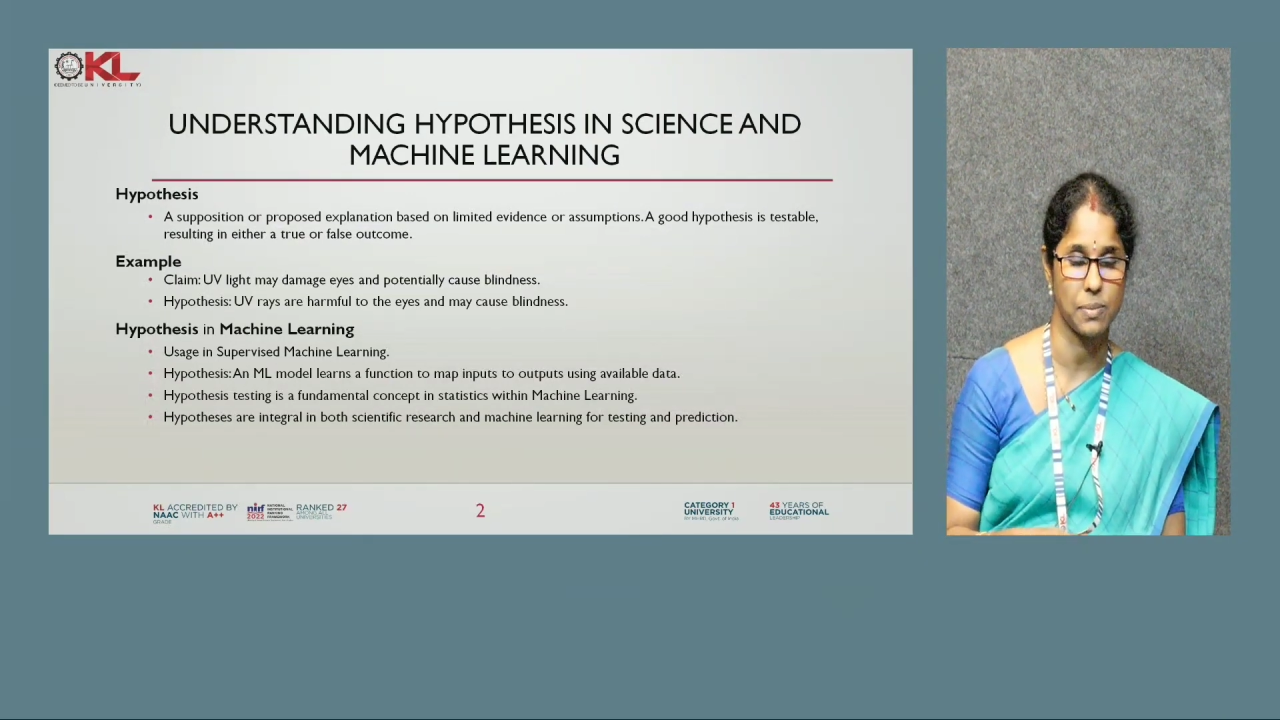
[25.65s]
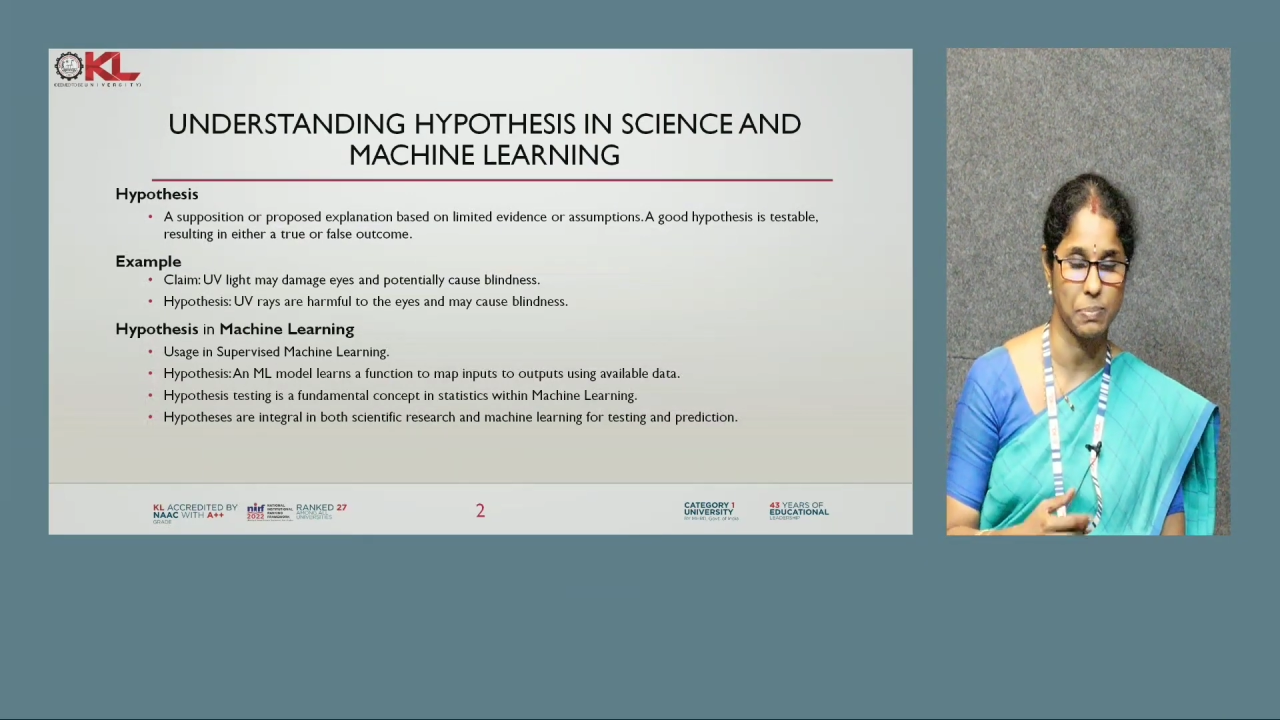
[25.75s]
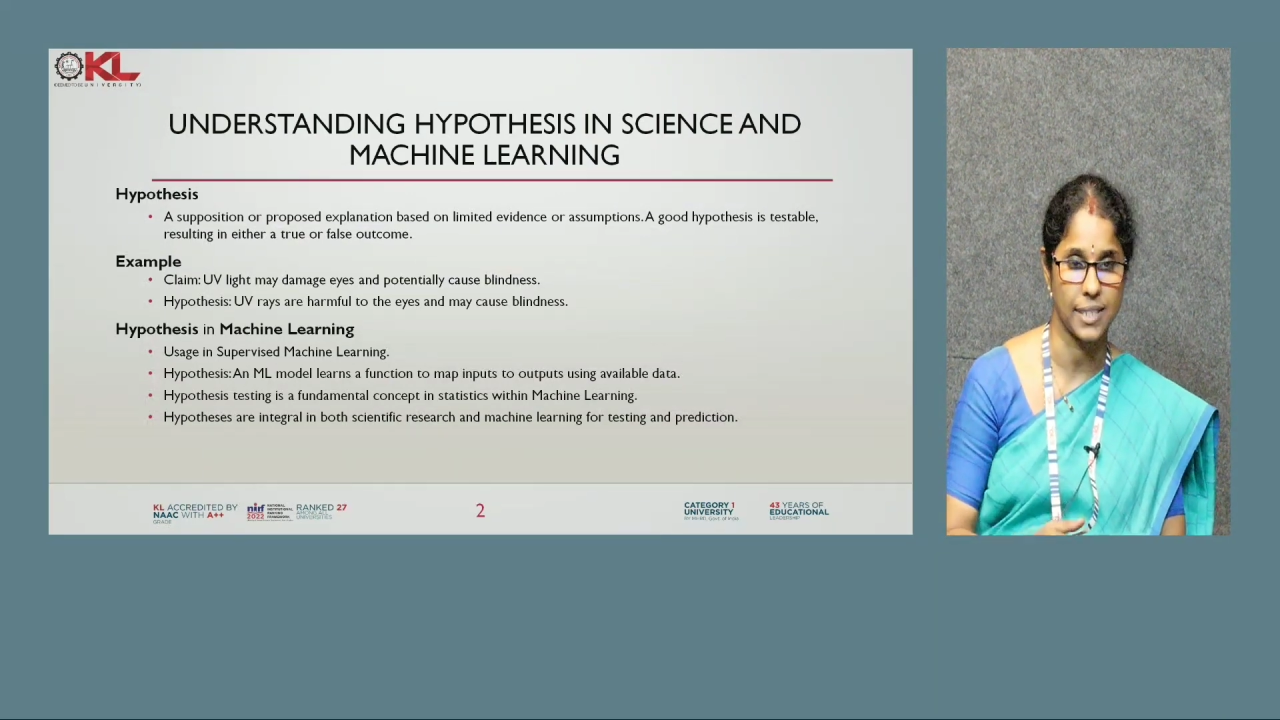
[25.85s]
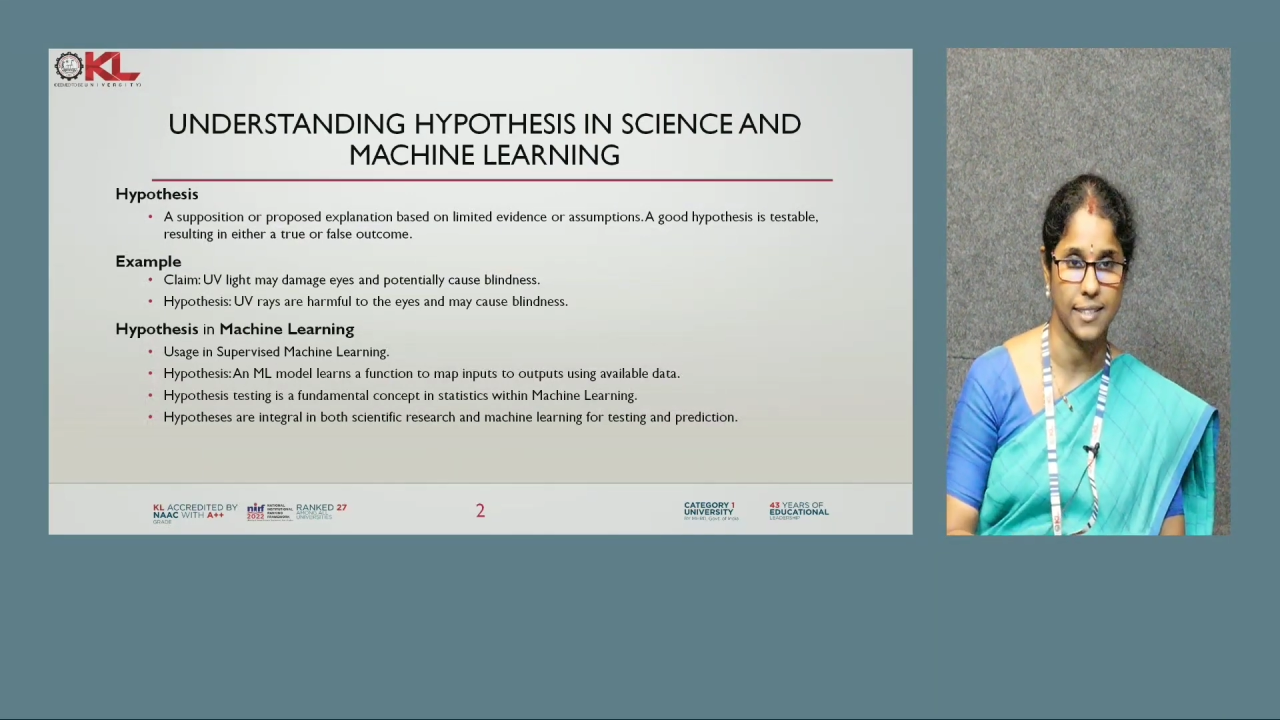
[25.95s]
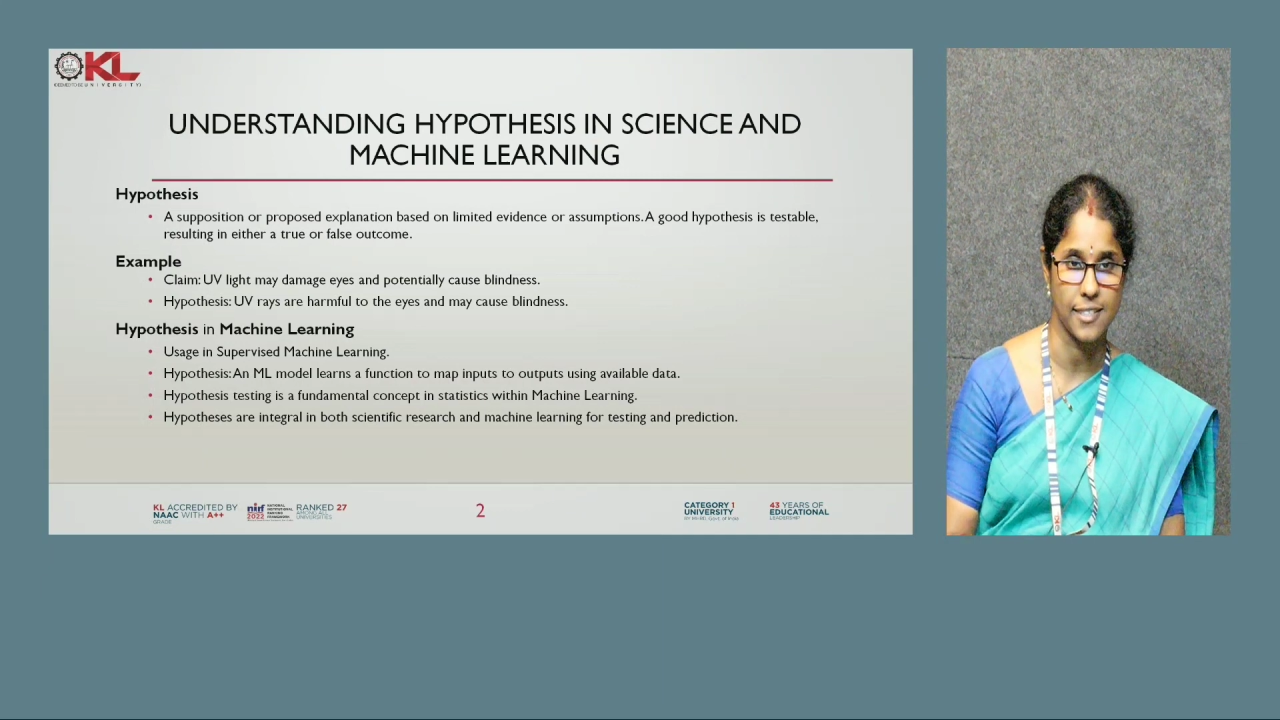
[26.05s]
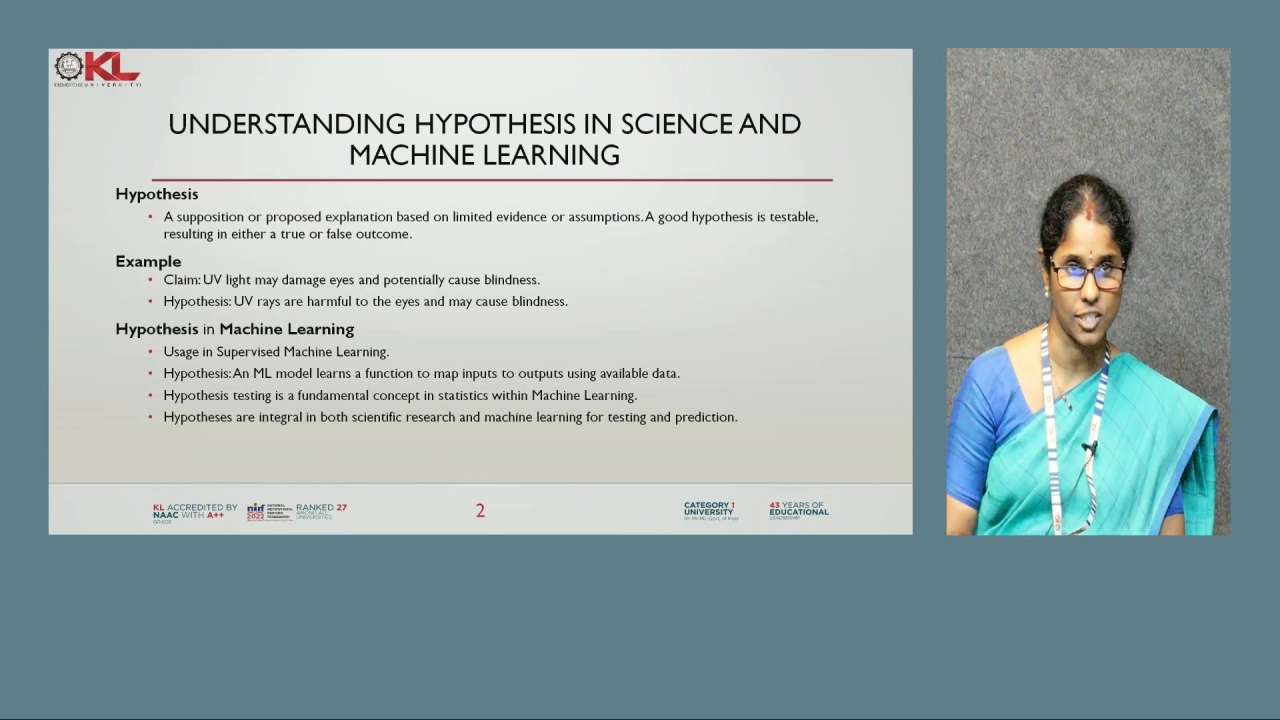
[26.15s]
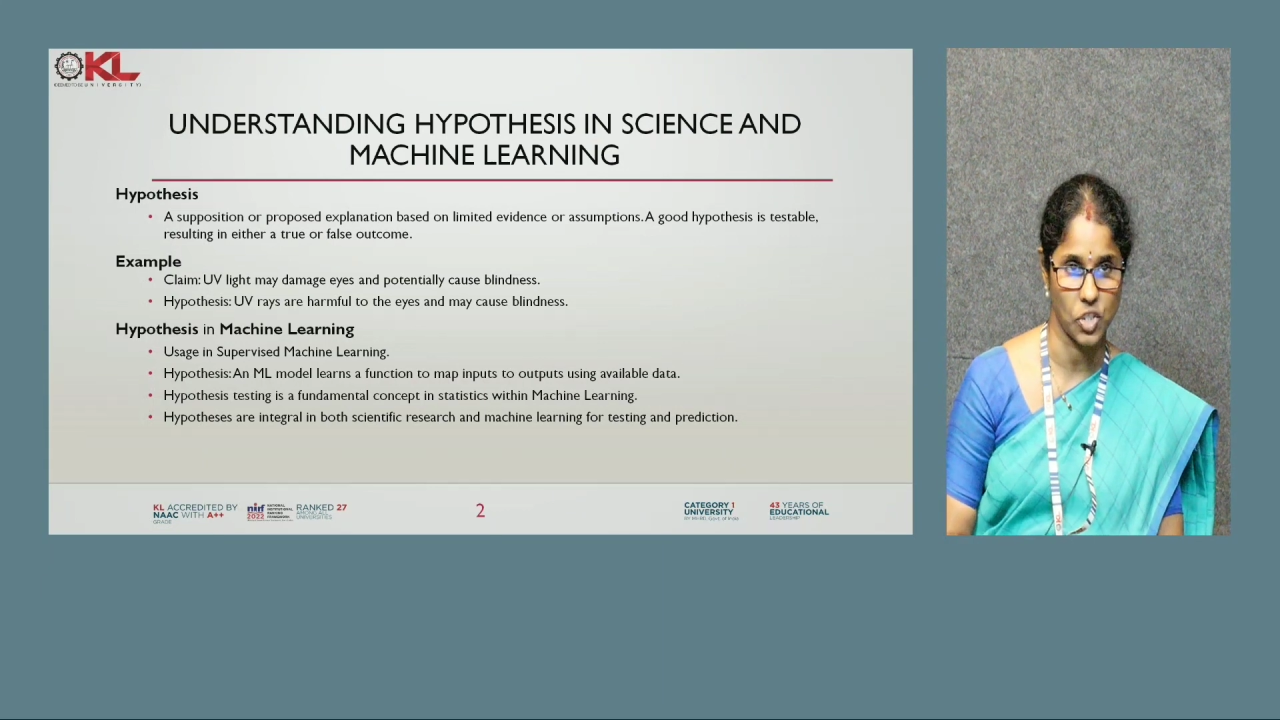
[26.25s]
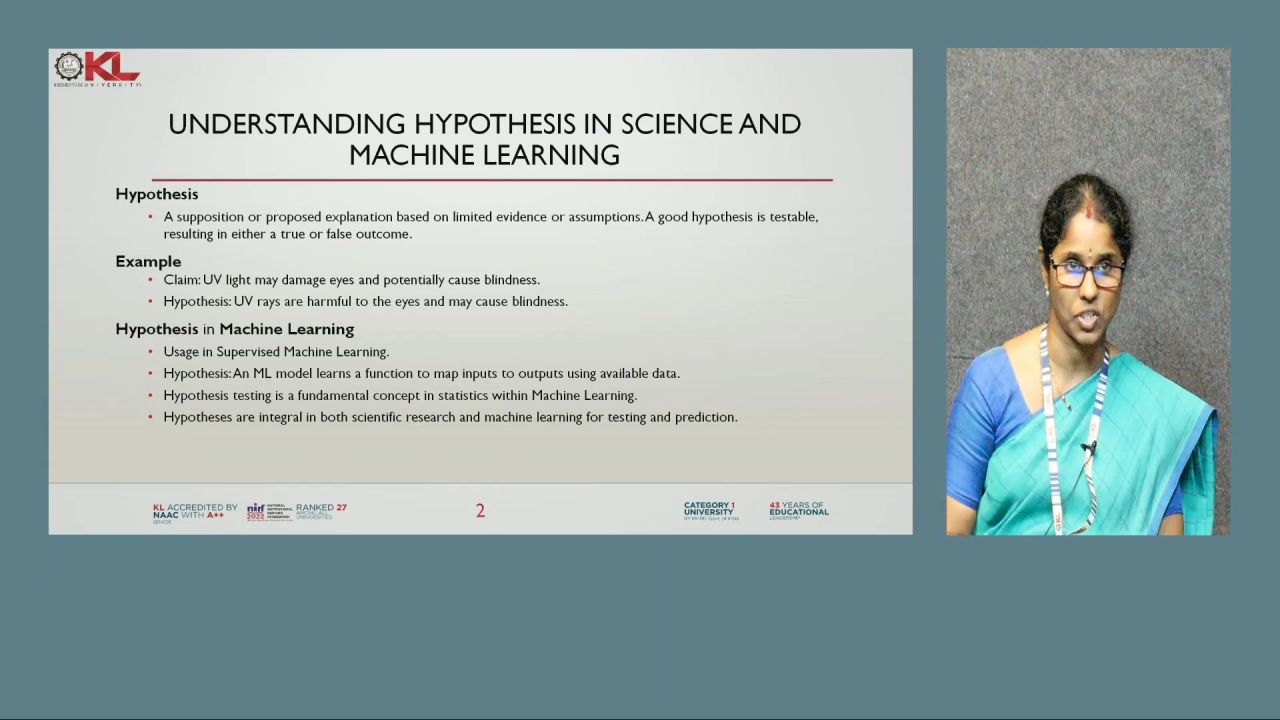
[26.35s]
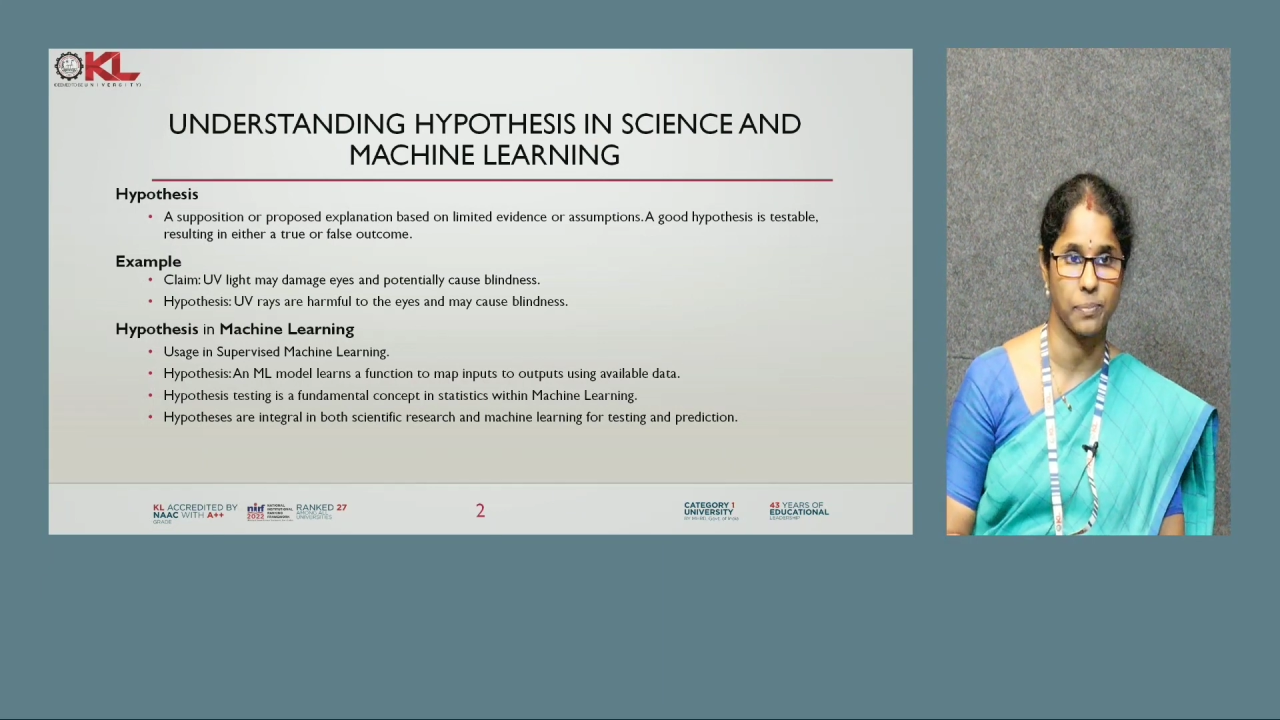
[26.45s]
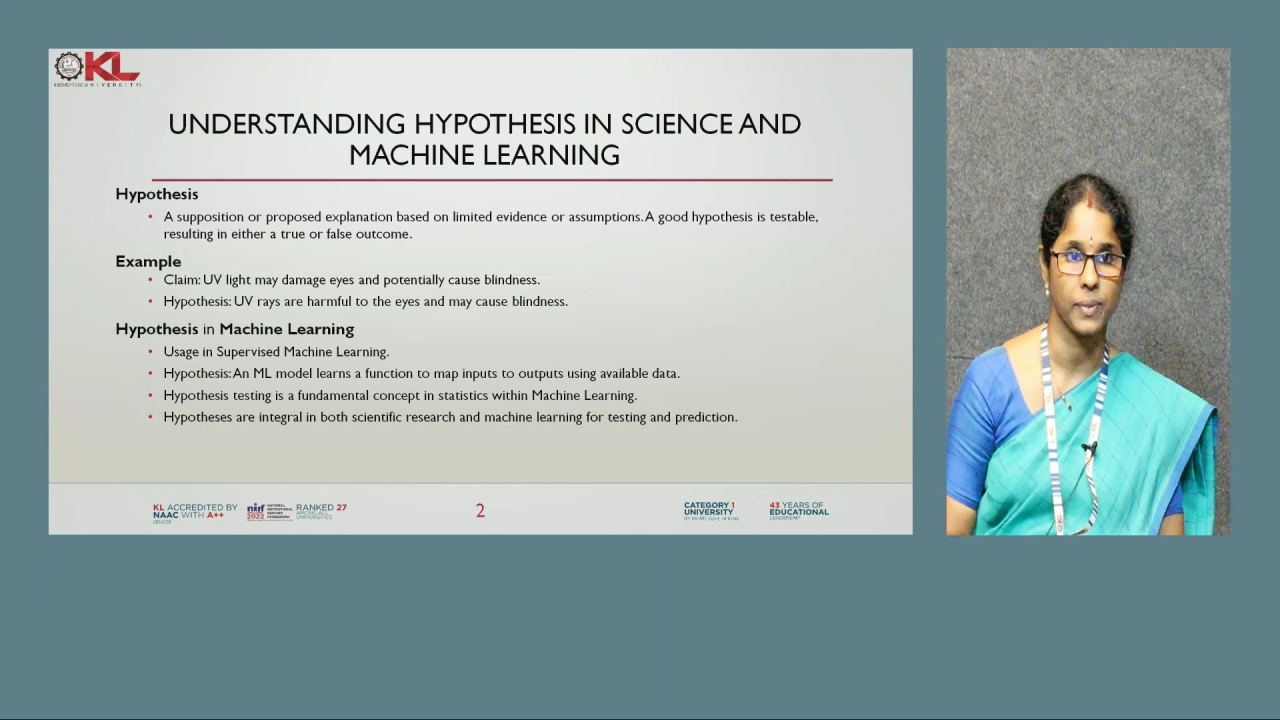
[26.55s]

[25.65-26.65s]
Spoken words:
particular session.